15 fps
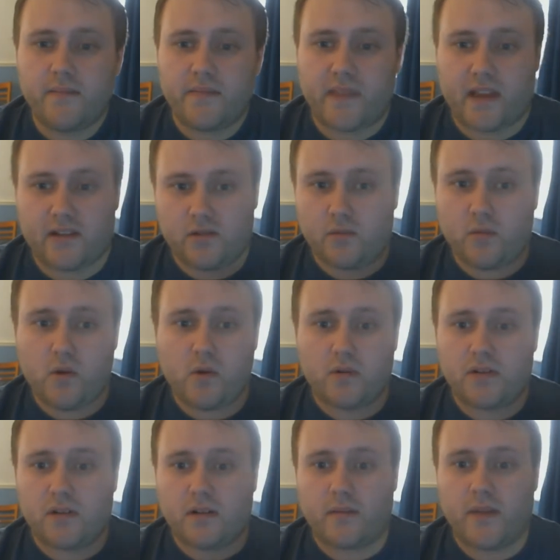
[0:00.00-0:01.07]
That's the wall.
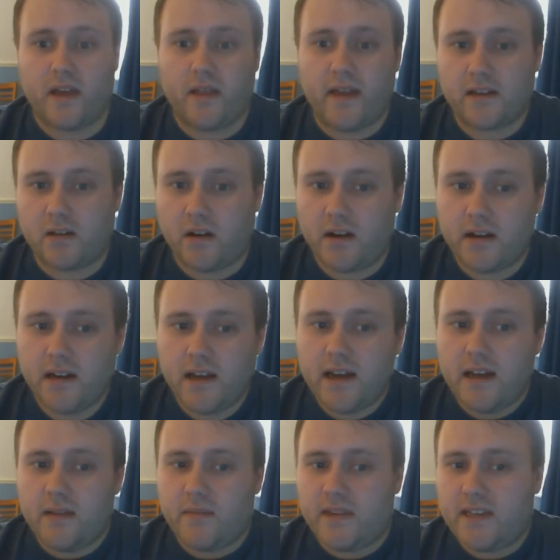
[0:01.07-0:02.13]
It's not going to be on that side.
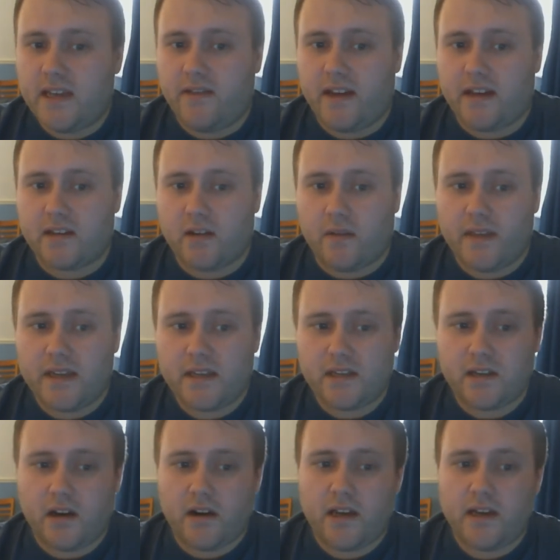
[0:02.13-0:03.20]
My T V is on this
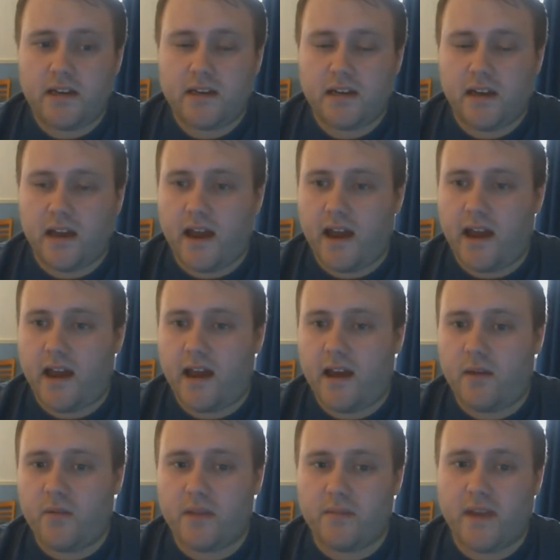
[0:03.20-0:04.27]
side uh,
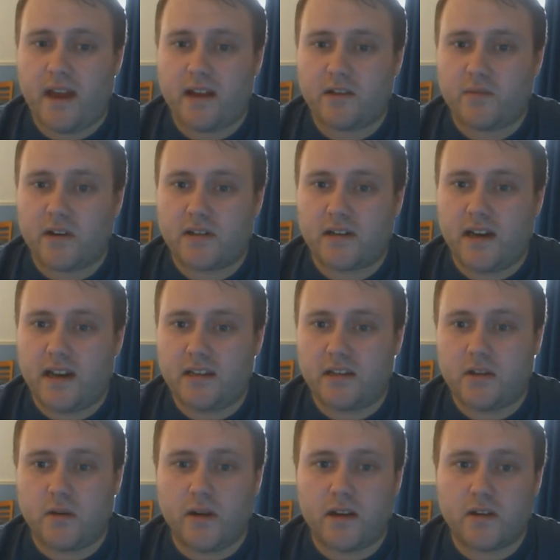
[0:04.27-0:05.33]
with my Xbox connected
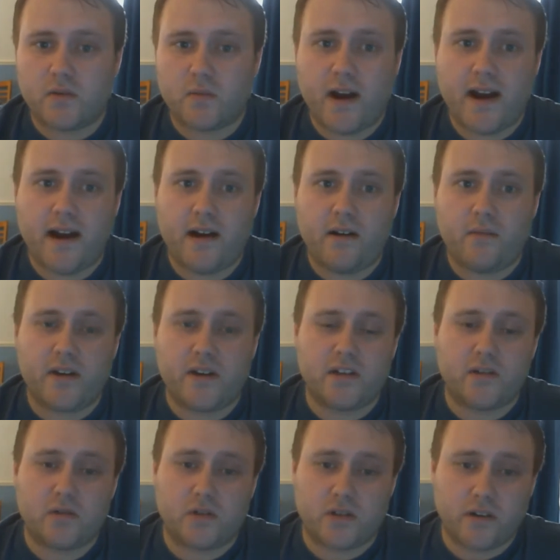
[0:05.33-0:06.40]
to it as well, which
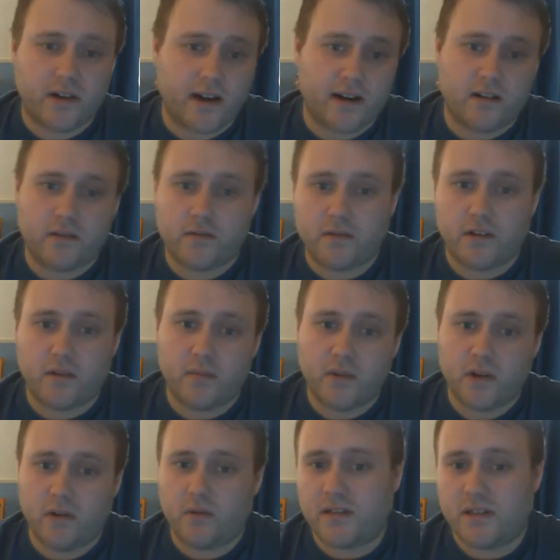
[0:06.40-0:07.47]
is also connected through the
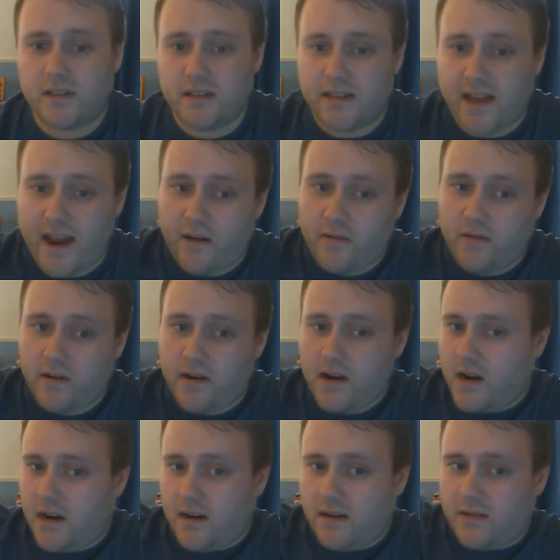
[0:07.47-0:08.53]
computer, which is down,
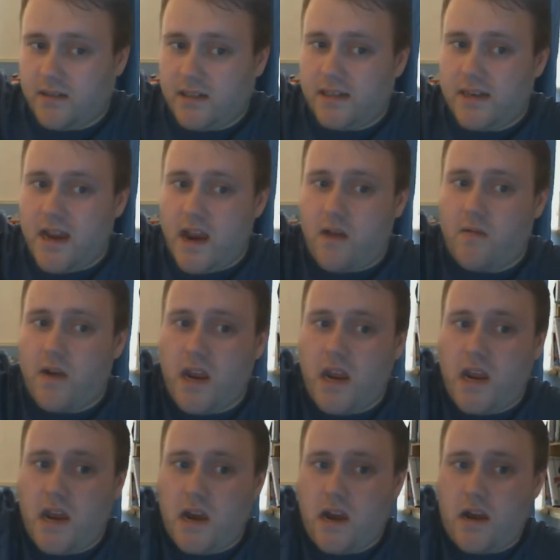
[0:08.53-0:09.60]
which is down
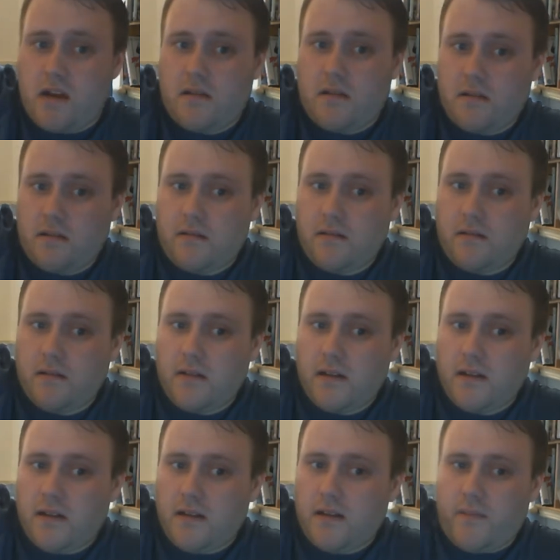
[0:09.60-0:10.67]
here,
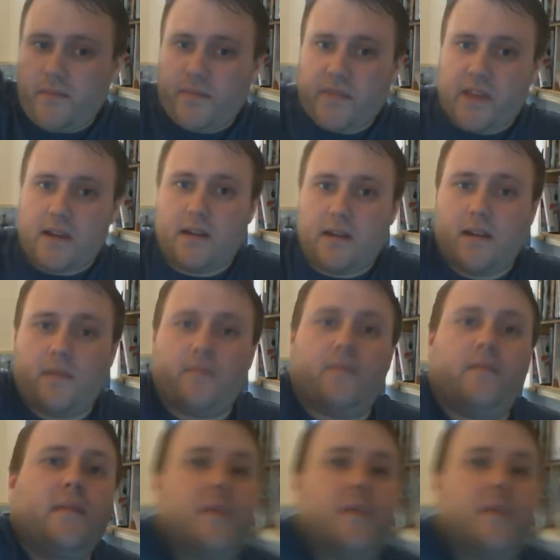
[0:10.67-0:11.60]
um,